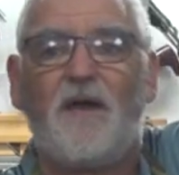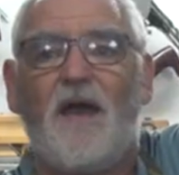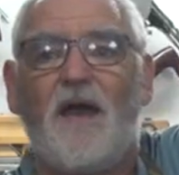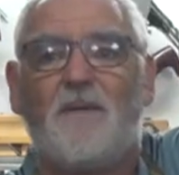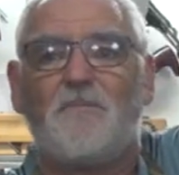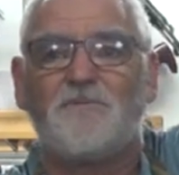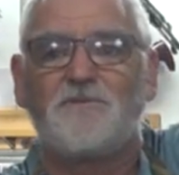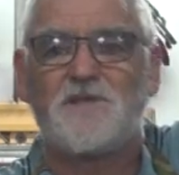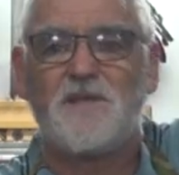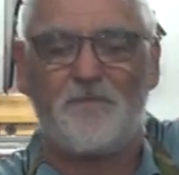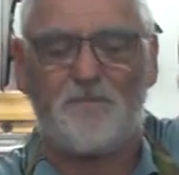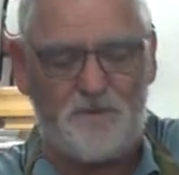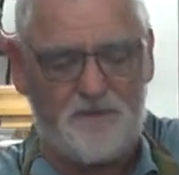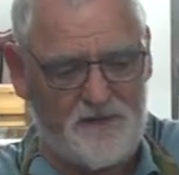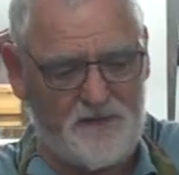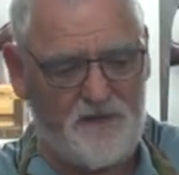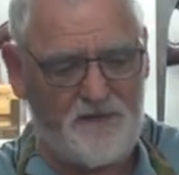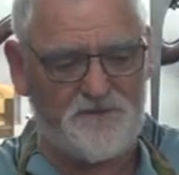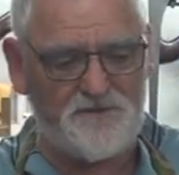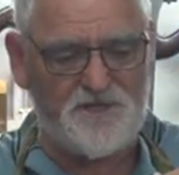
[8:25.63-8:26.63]
harp that's up in
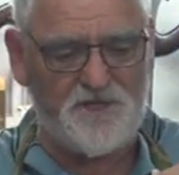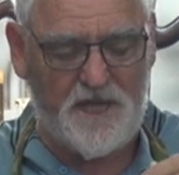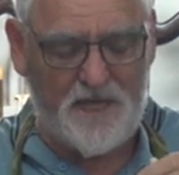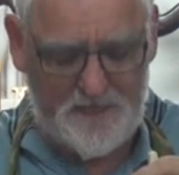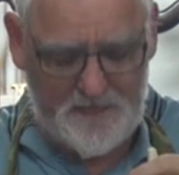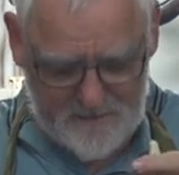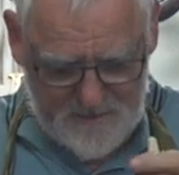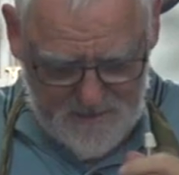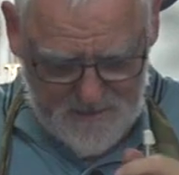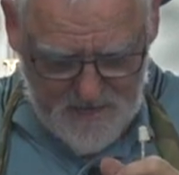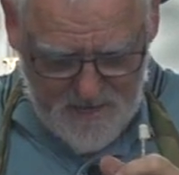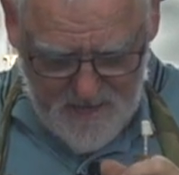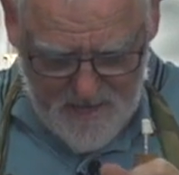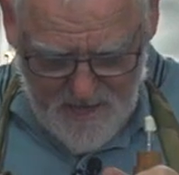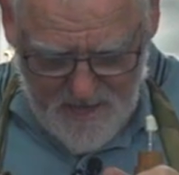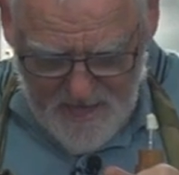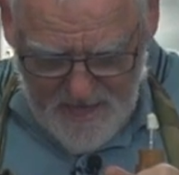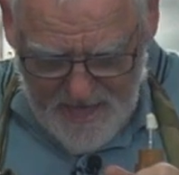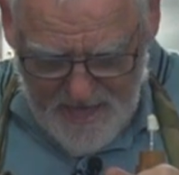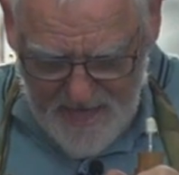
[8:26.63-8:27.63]
another shed.
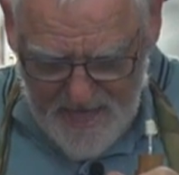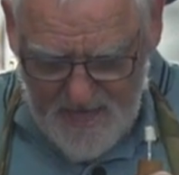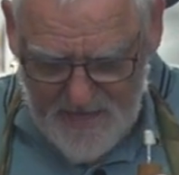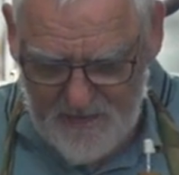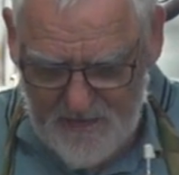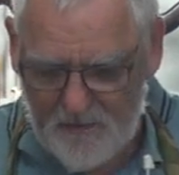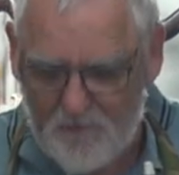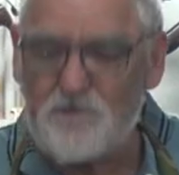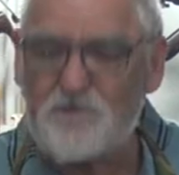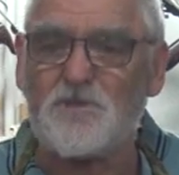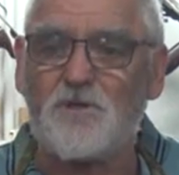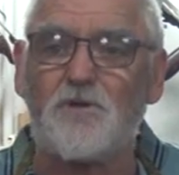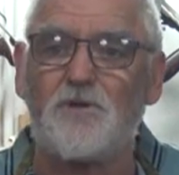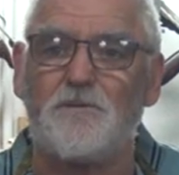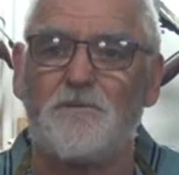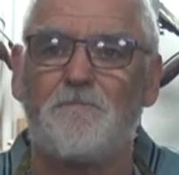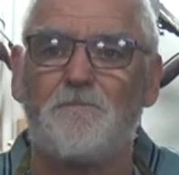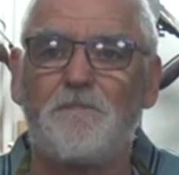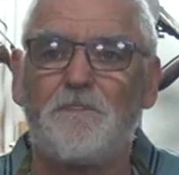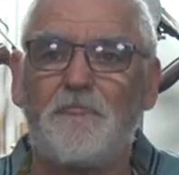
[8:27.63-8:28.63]
And it was
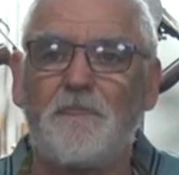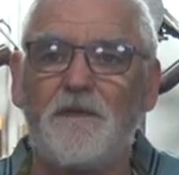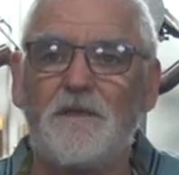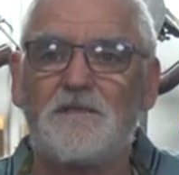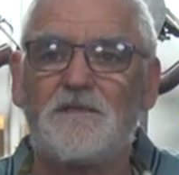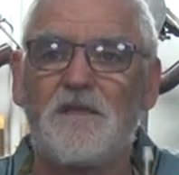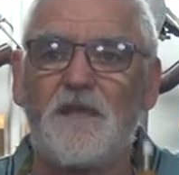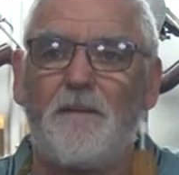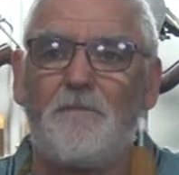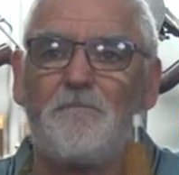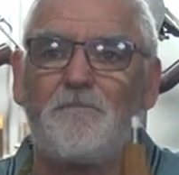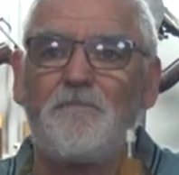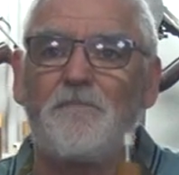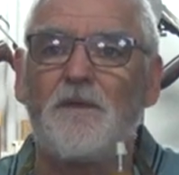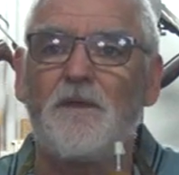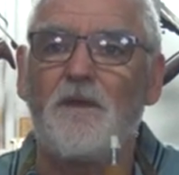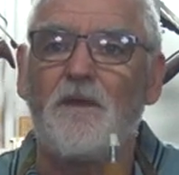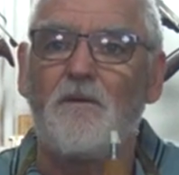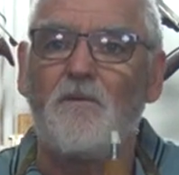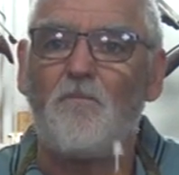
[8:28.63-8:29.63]
good, except
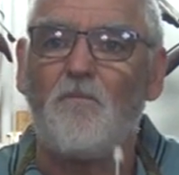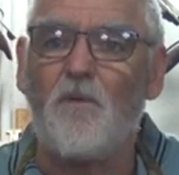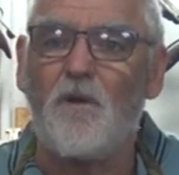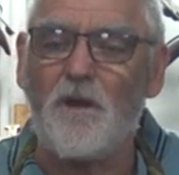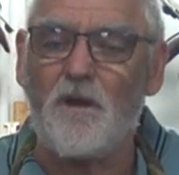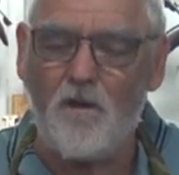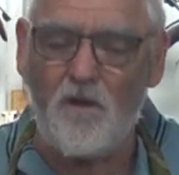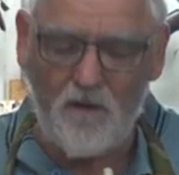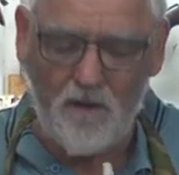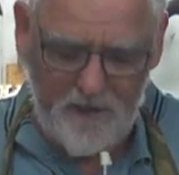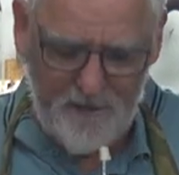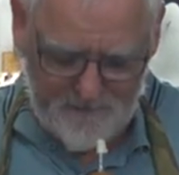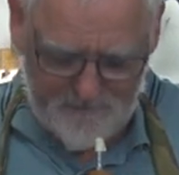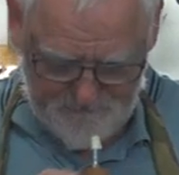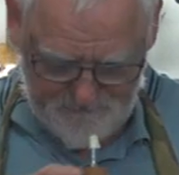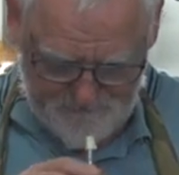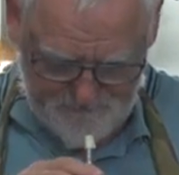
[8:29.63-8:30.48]
when I